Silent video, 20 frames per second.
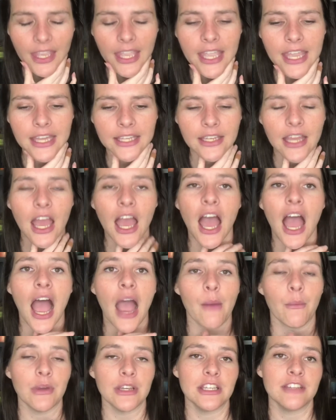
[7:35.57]
and
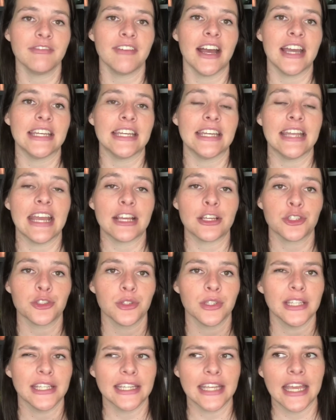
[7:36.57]
I wanted to find an
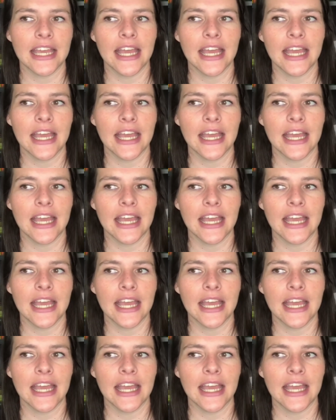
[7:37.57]
extra